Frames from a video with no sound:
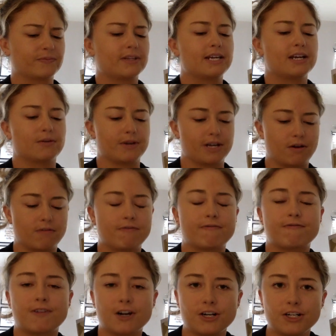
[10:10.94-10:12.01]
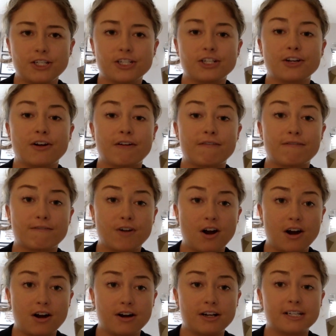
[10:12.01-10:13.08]
Here we go. First,
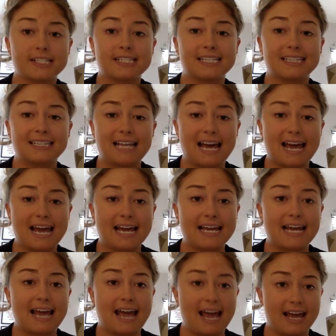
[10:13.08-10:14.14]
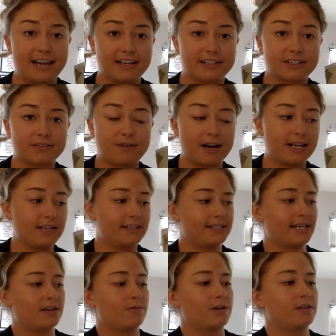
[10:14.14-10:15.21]
frogs lay eggs. Ready?
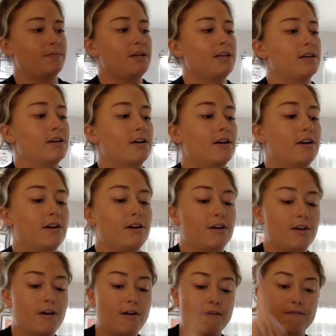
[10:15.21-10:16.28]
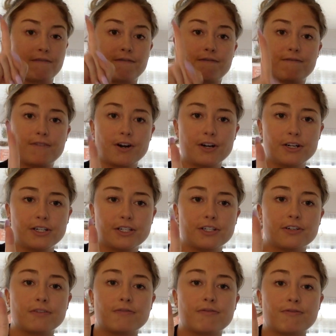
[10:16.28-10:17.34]
Say it with me.
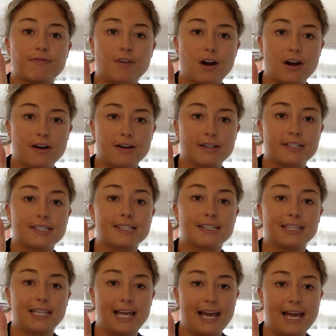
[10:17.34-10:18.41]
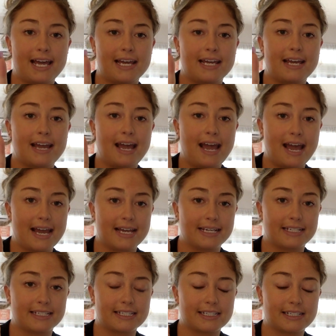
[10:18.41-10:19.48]
First, frogs lay
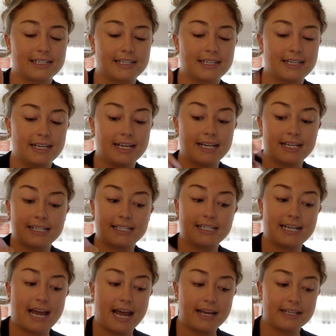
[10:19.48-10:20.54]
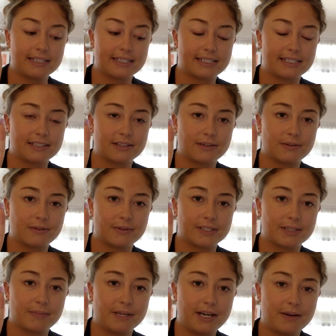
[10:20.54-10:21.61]
eggs. Next, what does
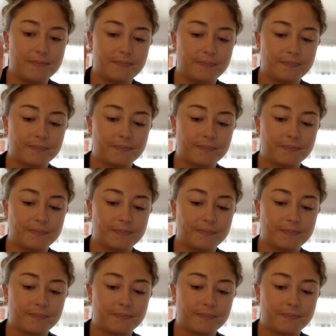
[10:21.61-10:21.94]
it become?